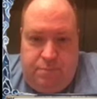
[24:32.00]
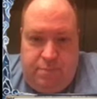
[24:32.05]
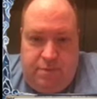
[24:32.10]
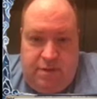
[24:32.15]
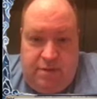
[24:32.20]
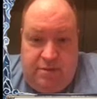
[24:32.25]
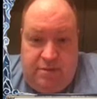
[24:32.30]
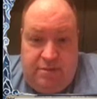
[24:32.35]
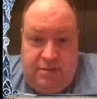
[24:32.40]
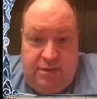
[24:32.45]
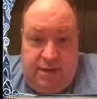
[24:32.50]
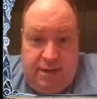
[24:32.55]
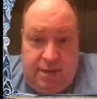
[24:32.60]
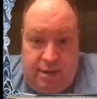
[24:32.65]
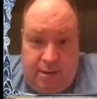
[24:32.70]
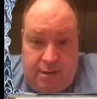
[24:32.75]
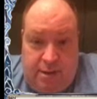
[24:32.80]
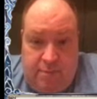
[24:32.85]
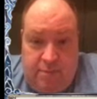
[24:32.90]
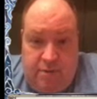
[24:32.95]
This is a
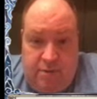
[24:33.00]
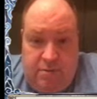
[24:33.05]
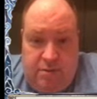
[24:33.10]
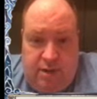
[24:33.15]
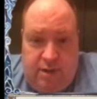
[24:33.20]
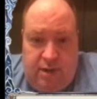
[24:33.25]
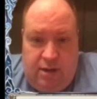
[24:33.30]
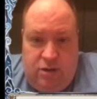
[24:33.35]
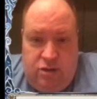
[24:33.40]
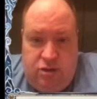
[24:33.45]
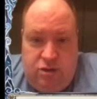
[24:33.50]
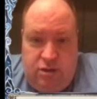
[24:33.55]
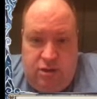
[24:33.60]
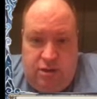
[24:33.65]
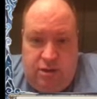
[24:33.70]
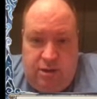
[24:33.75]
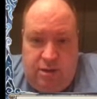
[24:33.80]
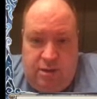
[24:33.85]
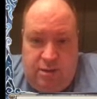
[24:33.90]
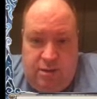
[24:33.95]
common that
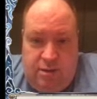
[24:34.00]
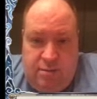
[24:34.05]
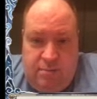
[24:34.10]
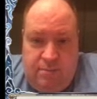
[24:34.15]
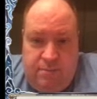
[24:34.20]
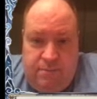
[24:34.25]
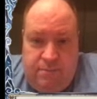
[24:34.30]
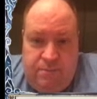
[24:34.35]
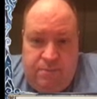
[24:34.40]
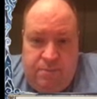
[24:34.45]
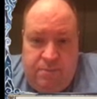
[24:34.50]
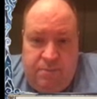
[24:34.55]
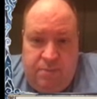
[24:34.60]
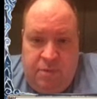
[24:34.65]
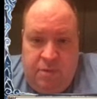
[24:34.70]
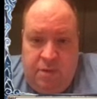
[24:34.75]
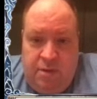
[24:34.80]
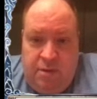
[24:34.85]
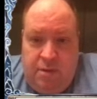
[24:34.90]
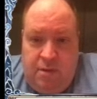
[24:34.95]
actually
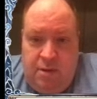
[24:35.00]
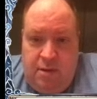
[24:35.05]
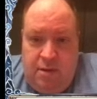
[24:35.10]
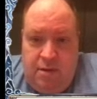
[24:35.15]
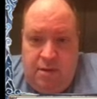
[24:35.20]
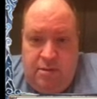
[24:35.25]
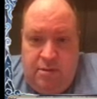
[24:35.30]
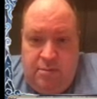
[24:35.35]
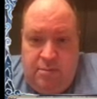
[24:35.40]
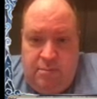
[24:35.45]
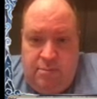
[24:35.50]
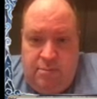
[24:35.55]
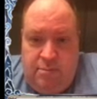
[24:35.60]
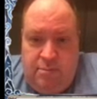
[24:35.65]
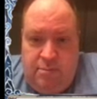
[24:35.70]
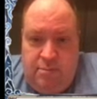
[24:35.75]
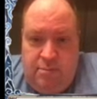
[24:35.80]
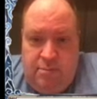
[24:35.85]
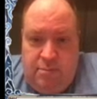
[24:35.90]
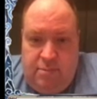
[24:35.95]

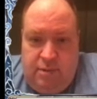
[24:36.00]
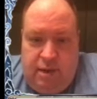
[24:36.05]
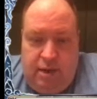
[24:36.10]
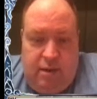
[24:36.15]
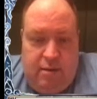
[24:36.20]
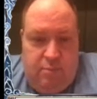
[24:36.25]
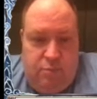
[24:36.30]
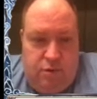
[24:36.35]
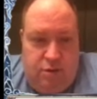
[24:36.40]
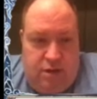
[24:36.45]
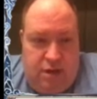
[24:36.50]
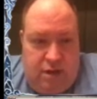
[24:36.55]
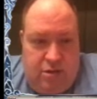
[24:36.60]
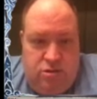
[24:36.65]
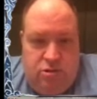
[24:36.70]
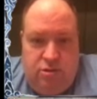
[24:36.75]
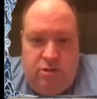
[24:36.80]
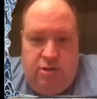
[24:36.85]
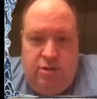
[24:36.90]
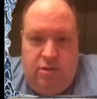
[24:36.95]
can
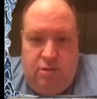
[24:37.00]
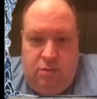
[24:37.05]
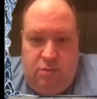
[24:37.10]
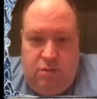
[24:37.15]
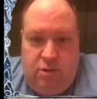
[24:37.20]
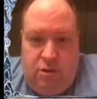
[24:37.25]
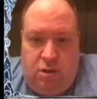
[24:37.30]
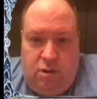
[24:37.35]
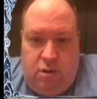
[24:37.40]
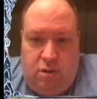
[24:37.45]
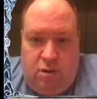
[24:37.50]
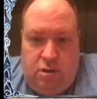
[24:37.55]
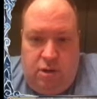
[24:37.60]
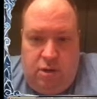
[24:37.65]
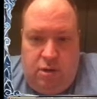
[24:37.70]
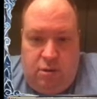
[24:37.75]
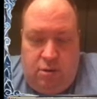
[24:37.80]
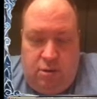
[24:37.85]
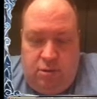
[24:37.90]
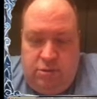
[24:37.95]
potentially deal with a card
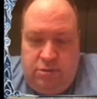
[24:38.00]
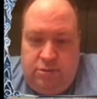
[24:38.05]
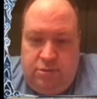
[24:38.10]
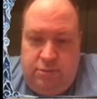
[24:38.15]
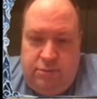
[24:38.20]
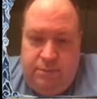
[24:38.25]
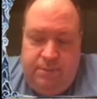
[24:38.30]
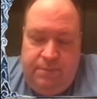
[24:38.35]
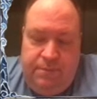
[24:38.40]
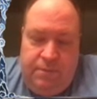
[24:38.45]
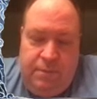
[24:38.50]
in Arsenal.